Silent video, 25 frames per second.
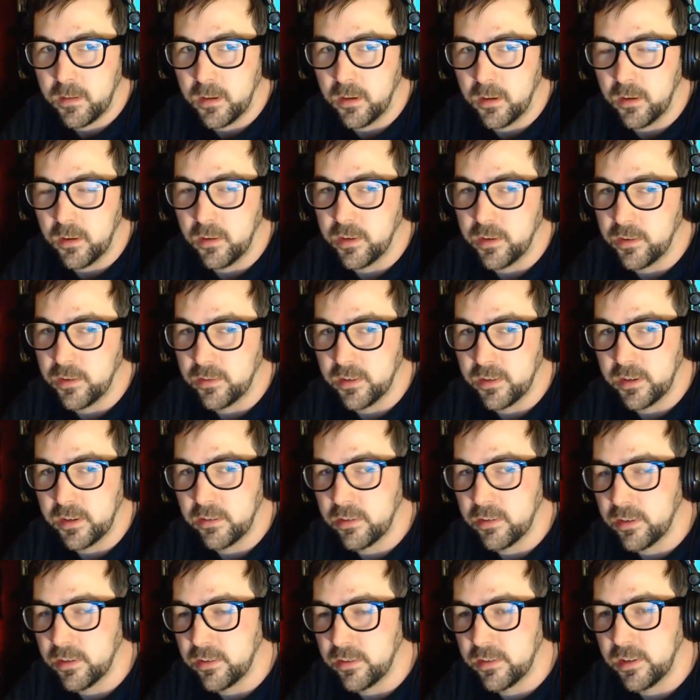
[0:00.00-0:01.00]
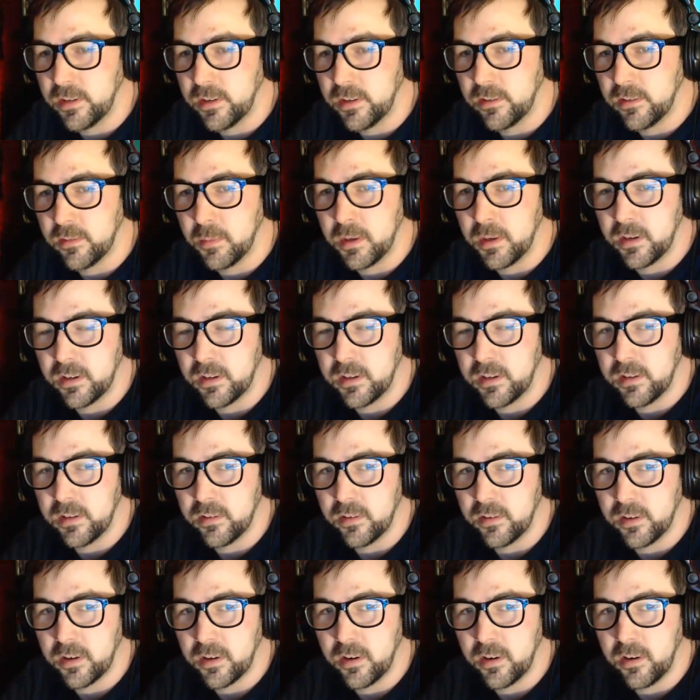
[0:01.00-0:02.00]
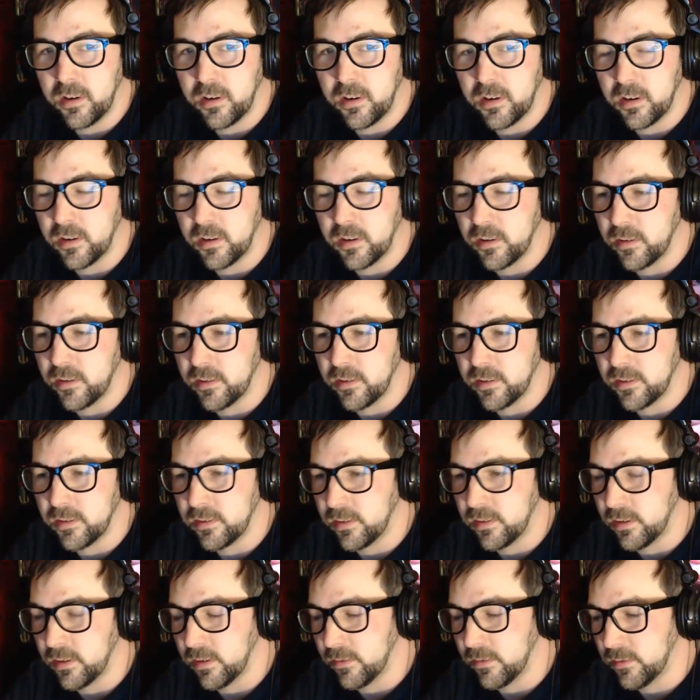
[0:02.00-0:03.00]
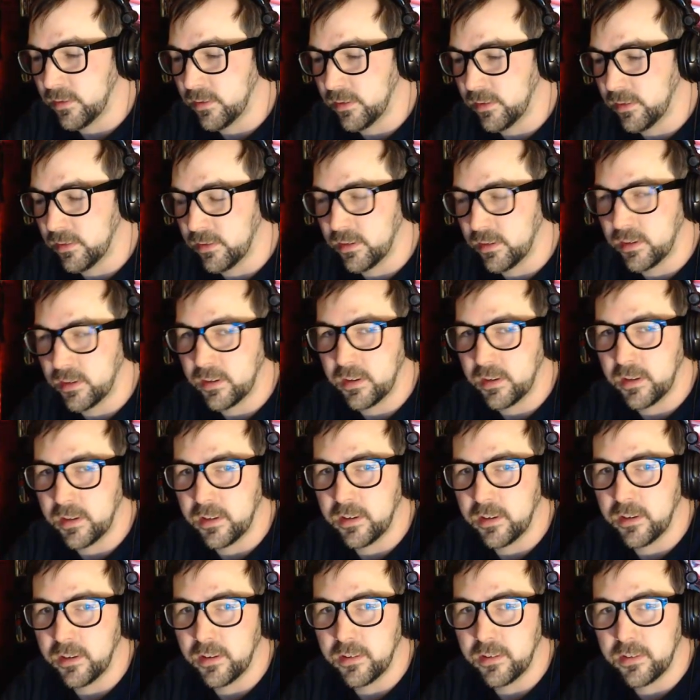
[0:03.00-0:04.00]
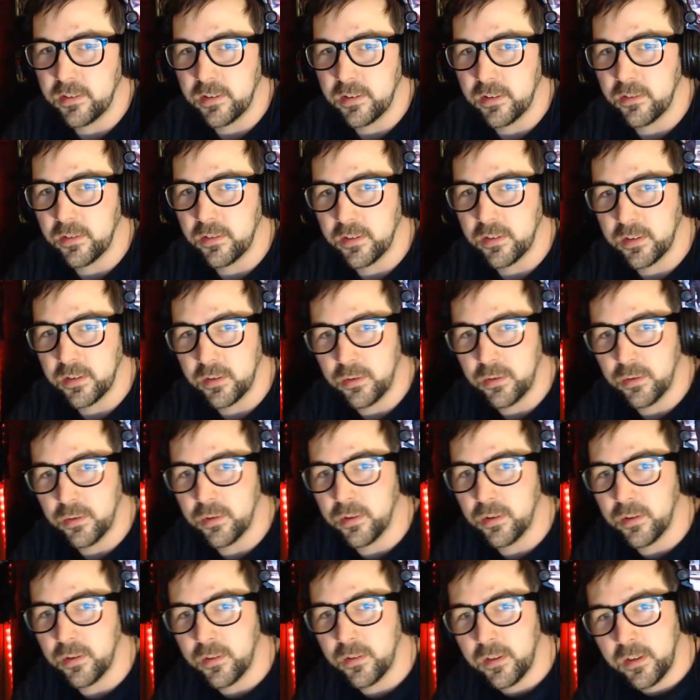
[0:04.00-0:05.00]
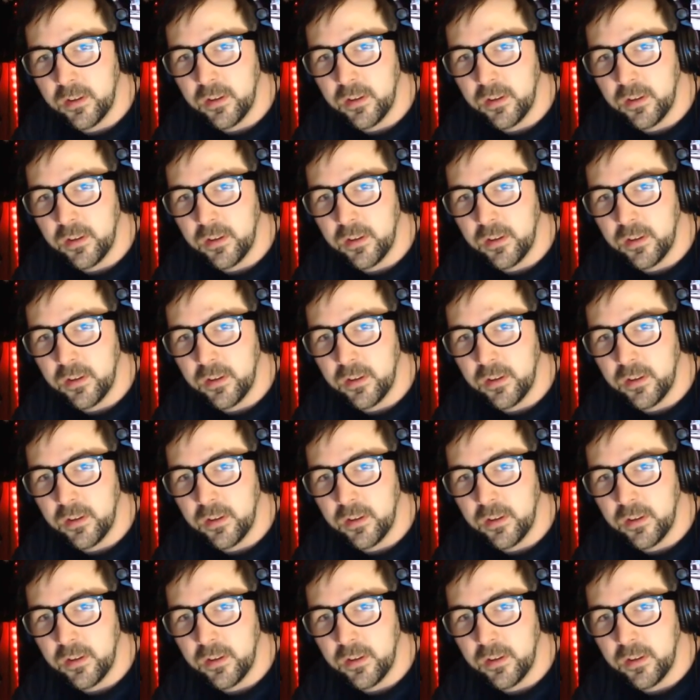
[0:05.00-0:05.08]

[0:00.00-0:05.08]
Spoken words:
you know, he's like, Christine's about a killer car and all this stuff, and it's like, yeah, it does sound really cool.